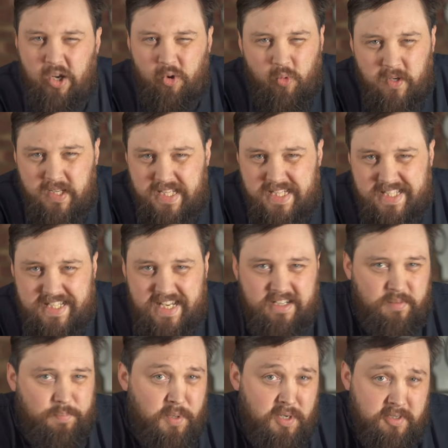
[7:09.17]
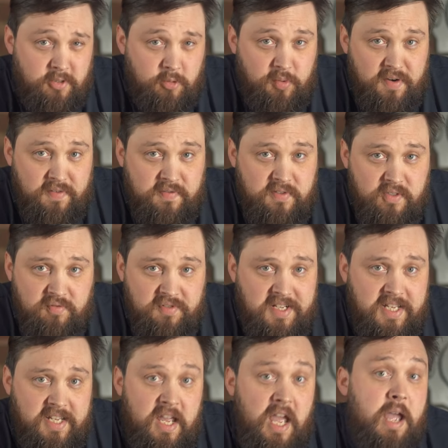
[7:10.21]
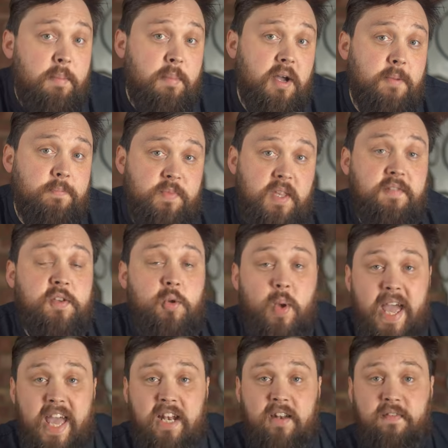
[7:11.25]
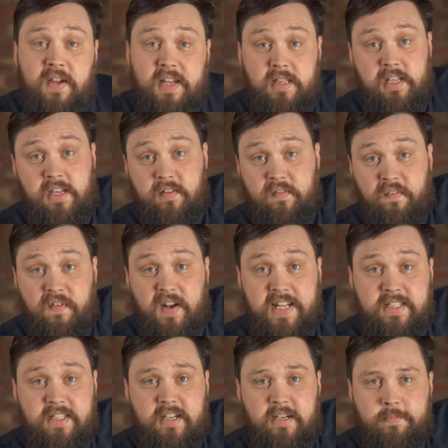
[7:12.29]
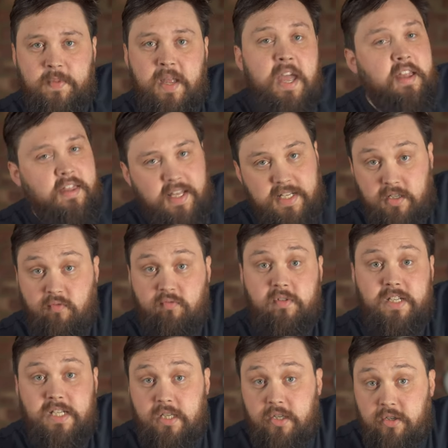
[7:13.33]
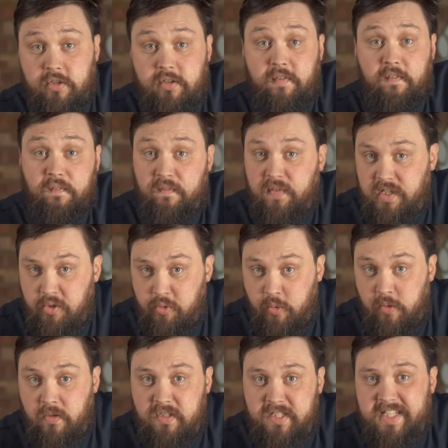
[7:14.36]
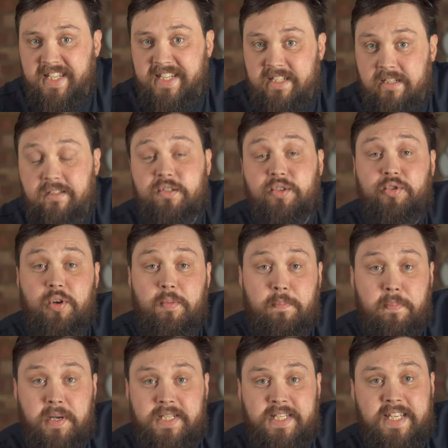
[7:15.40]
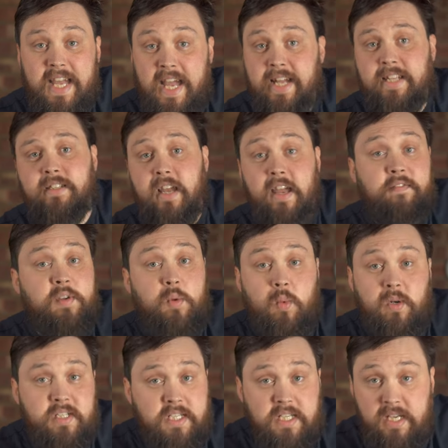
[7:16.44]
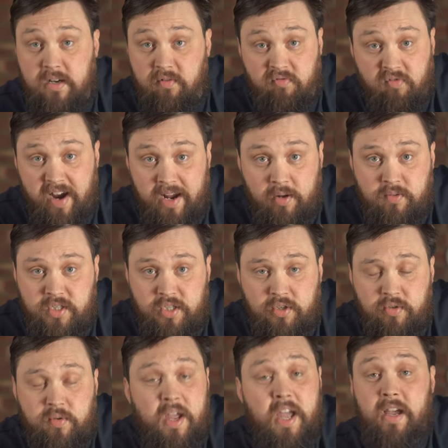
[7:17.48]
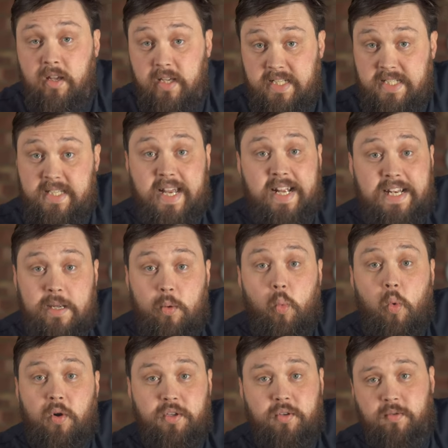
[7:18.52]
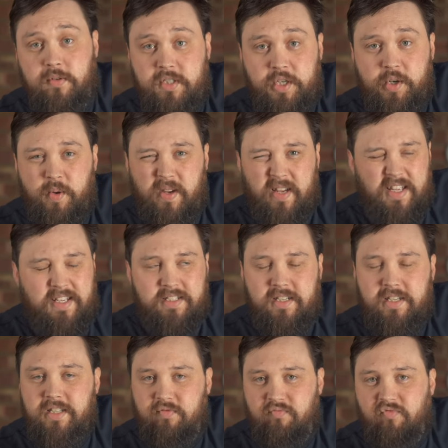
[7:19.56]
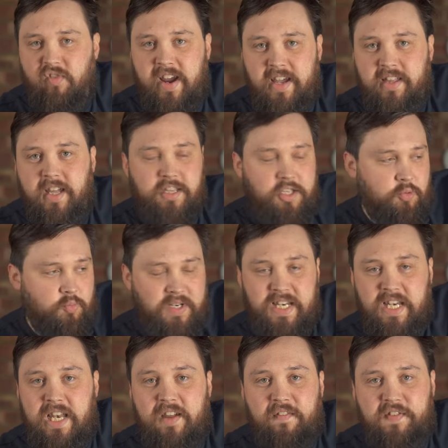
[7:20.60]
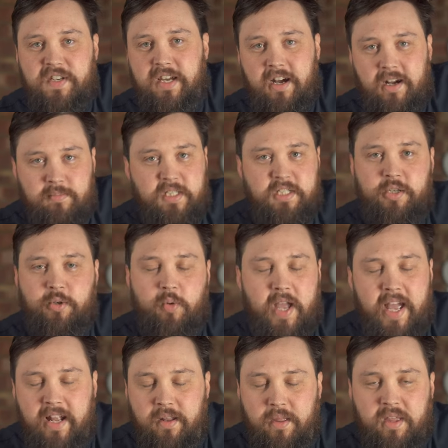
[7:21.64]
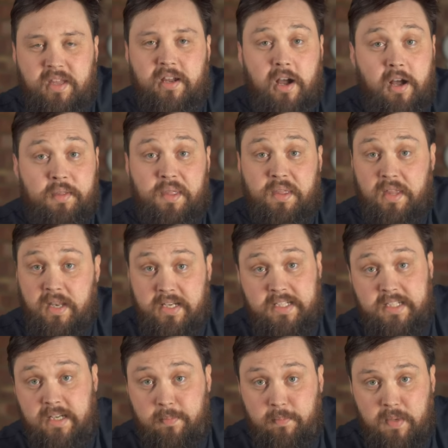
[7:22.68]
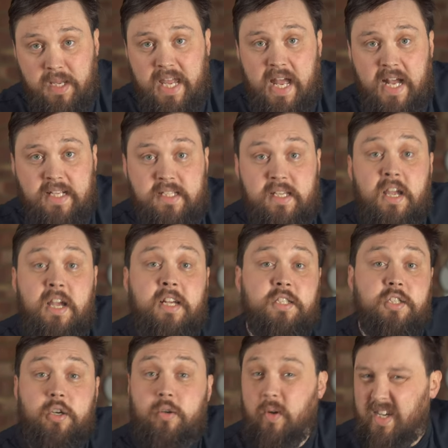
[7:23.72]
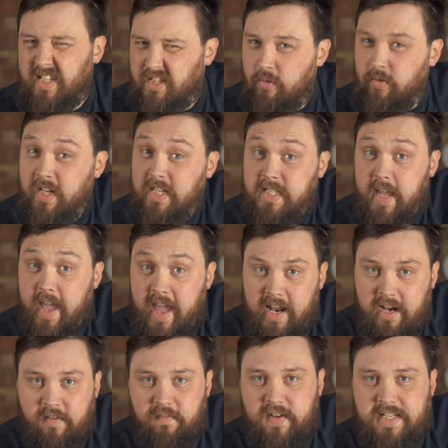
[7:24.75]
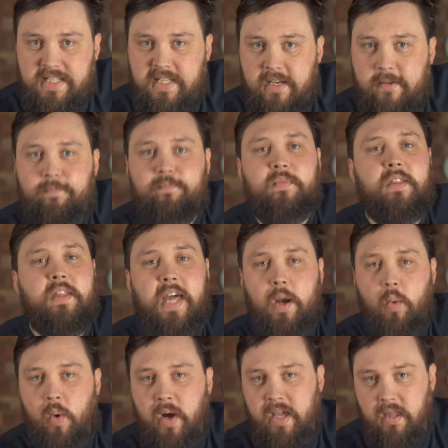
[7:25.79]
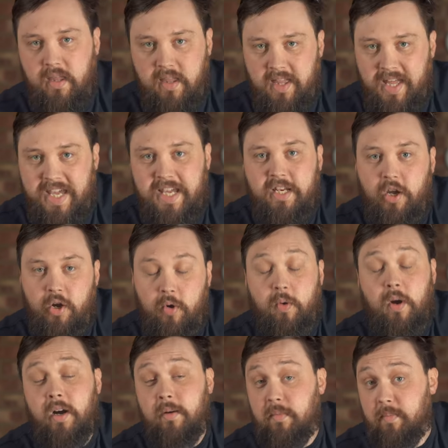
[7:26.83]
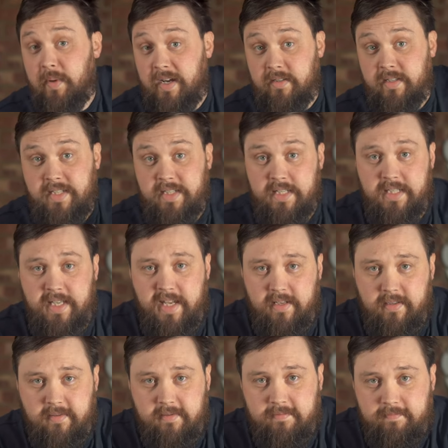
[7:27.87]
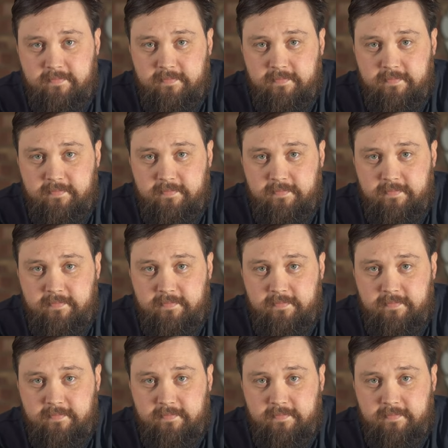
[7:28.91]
All of this is down to personal preference really, but if you elevate the inflator, that's a really good visual signal to your buddy and everybody around you exactly what you're doing. It's, it's rare that you lift it up to do anything other than dump gas. So I still like to elevate it. That way they know I'm about to descend.